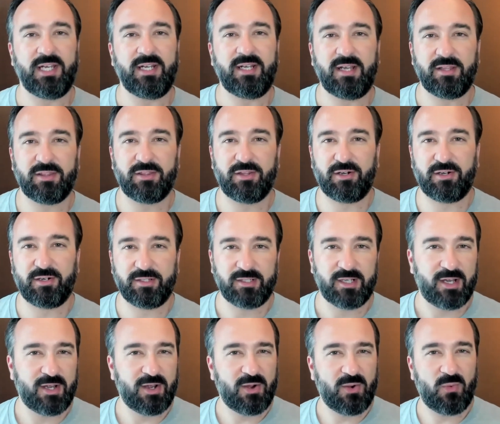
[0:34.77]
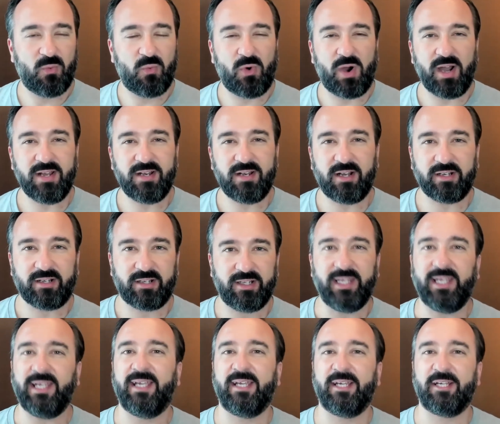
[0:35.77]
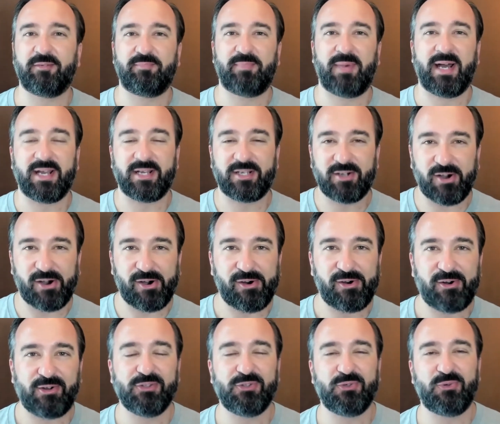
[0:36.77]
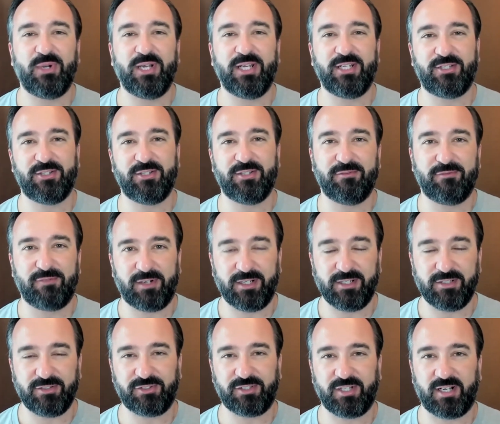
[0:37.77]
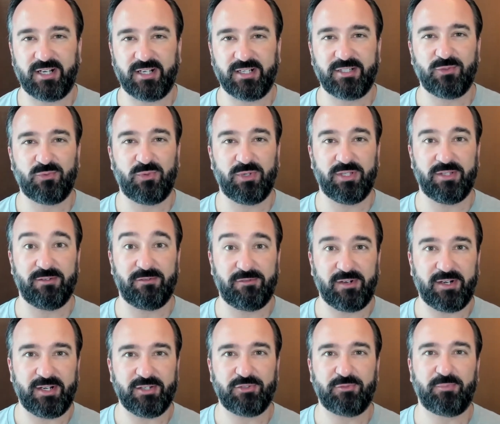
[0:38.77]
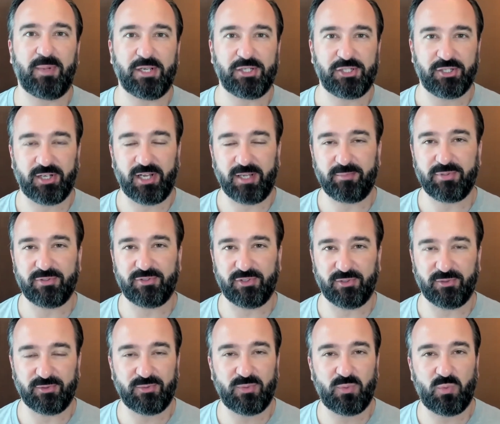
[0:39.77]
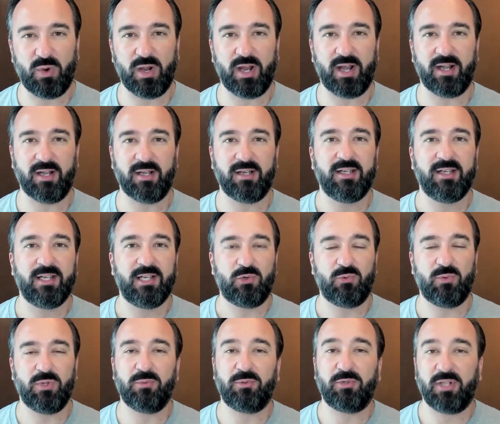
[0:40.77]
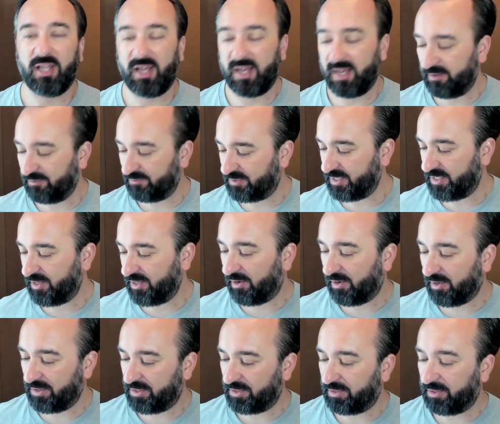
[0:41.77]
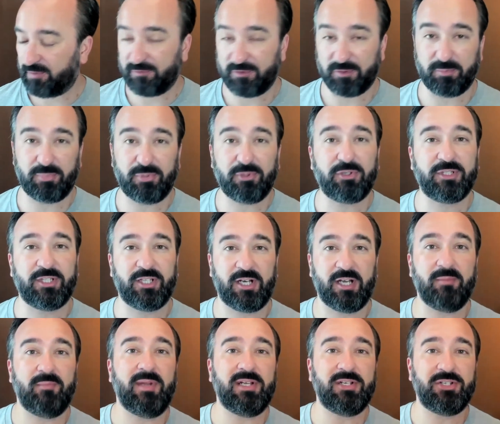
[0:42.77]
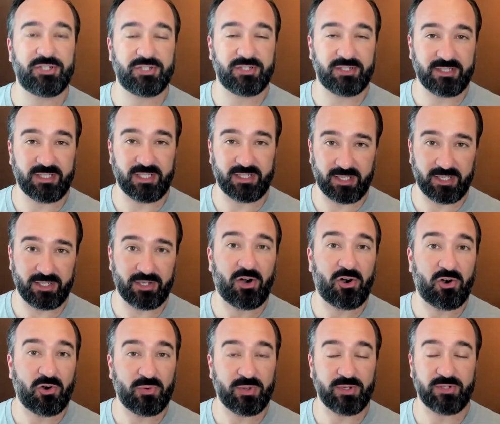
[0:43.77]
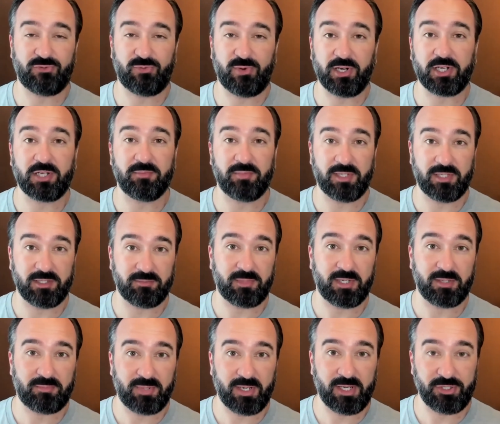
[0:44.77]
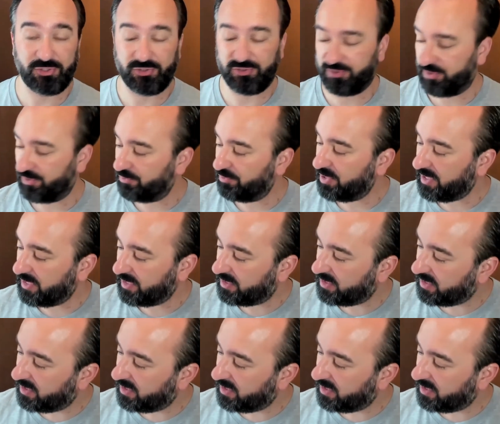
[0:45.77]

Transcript: I thought, why not linking it back all the way to the very start with a very special episode where we will have the author of the book that I mentioned that I always recommend my patients to read,